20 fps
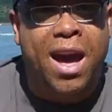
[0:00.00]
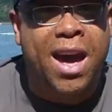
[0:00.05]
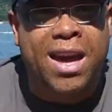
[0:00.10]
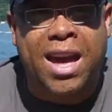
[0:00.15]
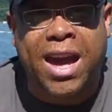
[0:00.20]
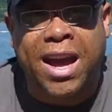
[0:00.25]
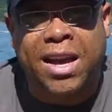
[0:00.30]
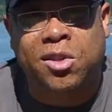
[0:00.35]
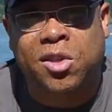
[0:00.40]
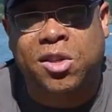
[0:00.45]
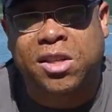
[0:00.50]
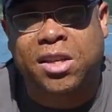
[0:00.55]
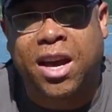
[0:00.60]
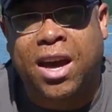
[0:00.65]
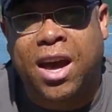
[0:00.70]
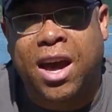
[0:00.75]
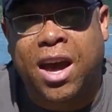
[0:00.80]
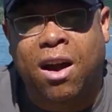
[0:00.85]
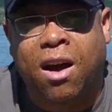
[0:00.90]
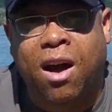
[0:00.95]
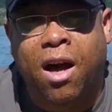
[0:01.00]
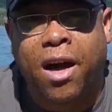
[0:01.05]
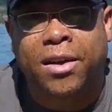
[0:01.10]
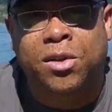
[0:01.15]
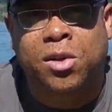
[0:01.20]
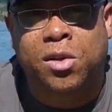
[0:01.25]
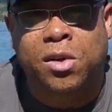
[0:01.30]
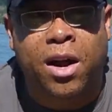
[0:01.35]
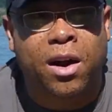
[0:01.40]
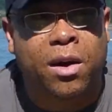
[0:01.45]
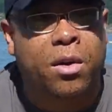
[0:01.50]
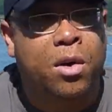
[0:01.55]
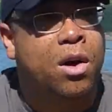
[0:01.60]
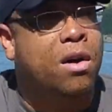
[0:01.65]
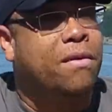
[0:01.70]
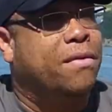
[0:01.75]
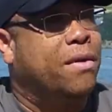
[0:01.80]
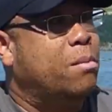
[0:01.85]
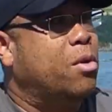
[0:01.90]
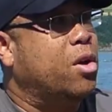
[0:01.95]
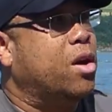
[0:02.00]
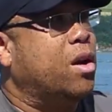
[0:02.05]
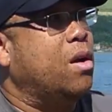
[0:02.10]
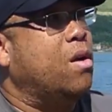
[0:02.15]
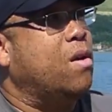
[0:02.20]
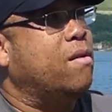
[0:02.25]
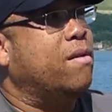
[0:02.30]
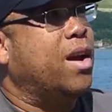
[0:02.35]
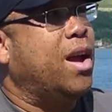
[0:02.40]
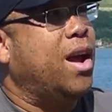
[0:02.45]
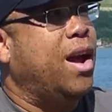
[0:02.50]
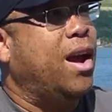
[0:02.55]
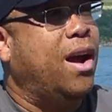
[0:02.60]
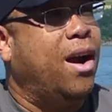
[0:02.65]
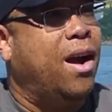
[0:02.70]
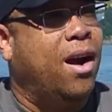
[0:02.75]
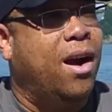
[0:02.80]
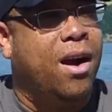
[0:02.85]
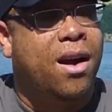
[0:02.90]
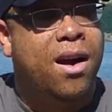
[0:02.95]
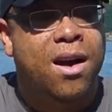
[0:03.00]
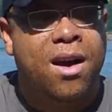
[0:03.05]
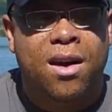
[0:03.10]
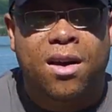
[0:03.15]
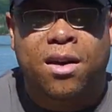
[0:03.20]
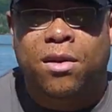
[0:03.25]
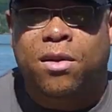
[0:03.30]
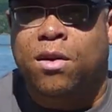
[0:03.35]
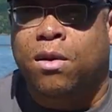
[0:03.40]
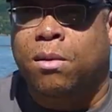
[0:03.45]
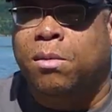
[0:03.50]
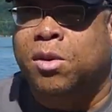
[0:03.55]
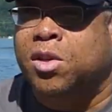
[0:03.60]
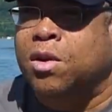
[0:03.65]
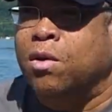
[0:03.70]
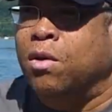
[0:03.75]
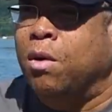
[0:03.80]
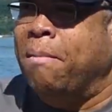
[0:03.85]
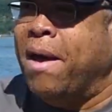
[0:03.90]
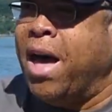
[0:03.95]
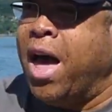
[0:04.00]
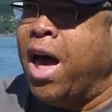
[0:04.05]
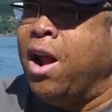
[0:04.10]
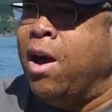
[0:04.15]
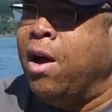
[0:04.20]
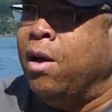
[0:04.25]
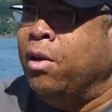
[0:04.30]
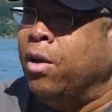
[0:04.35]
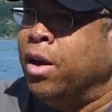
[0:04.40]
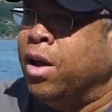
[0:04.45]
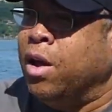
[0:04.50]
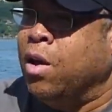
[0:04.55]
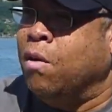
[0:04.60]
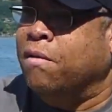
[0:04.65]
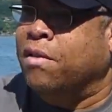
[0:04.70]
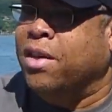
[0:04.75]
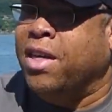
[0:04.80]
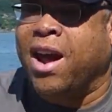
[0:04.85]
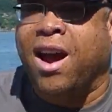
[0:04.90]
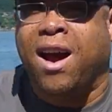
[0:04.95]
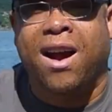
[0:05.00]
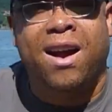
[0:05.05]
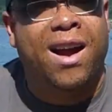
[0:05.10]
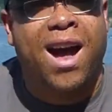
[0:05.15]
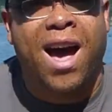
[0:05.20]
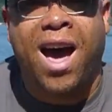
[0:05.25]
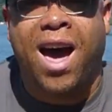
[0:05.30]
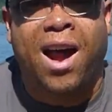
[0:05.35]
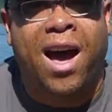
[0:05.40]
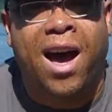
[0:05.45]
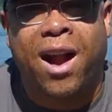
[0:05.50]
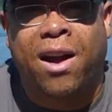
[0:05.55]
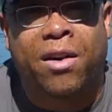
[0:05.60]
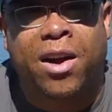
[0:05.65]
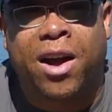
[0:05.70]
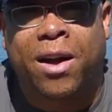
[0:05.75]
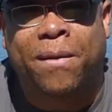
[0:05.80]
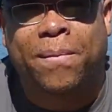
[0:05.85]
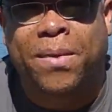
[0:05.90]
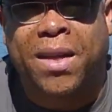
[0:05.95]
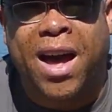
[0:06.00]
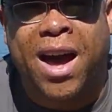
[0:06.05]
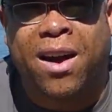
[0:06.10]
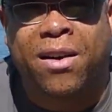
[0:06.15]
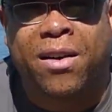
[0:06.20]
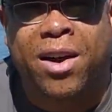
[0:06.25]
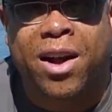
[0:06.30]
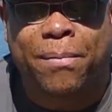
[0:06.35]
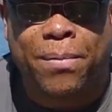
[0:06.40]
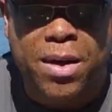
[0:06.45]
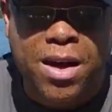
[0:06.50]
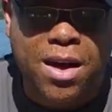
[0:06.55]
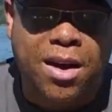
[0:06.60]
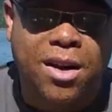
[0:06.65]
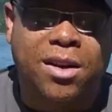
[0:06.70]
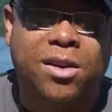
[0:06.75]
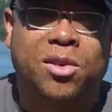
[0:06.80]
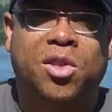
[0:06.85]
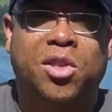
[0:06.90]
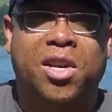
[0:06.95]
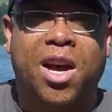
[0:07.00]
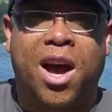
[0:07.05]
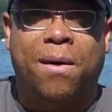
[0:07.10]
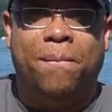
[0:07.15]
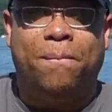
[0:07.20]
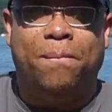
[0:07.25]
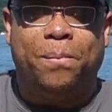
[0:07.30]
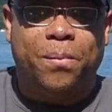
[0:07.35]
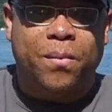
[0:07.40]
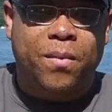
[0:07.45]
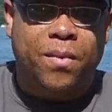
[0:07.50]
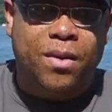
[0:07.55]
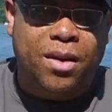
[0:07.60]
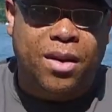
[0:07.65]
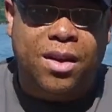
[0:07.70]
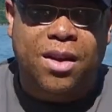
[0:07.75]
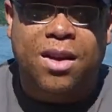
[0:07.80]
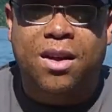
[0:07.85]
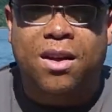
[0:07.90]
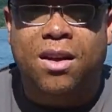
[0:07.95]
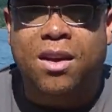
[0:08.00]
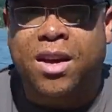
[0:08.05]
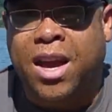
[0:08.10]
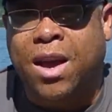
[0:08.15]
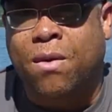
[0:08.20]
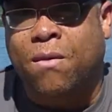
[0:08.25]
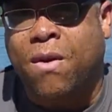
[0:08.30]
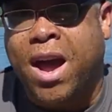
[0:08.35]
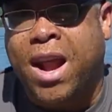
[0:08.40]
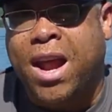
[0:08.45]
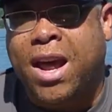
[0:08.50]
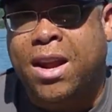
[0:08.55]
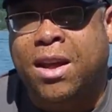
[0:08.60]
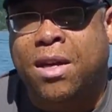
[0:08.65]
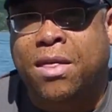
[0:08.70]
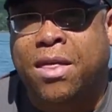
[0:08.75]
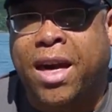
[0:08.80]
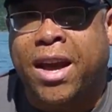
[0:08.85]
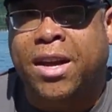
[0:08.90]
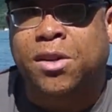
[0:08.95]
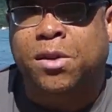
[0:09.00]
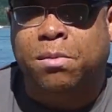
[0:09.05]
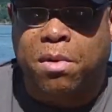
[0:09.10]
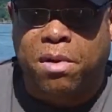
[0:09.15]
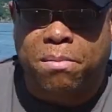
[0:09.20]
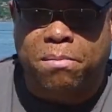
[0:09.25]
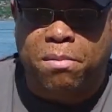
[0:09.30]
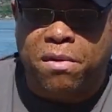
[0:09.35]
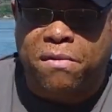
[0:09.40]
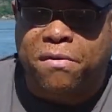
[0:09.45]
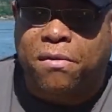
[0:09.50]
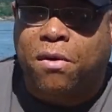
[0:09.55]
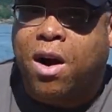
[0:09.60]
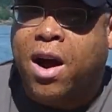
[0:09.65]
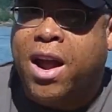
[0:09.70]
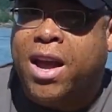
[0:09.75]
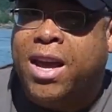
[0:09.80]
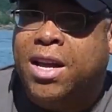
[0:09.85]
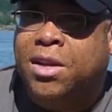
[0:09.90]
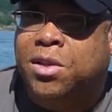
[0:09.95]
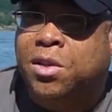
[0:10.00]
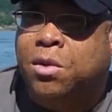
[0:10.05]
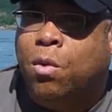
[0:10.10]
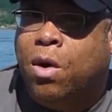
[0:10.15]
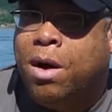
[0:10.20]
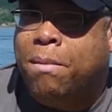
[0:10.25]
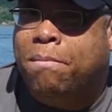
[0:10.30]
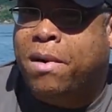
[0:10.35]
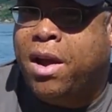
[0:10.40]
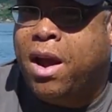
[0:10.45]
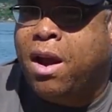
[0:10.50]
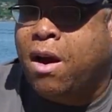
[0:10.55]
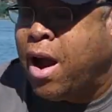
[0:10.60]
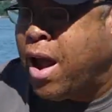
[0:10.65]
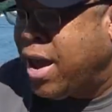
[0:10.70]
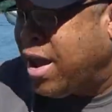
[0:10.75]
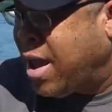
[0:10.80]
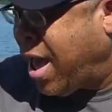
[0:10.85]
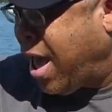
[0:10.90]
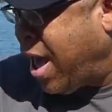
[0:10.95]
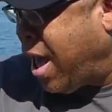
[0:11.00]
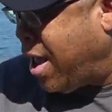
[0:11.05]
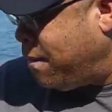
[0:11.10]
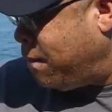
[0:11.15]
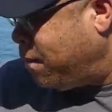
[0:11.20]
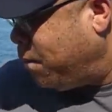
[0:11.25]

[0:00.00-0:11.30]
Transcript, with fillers: I can't see at all, so I don't know if I'm looking over here, doing Mister Roboto, looking over there. I, I don't know. I don't know. So, getting right into things, but before I get to what beer I got,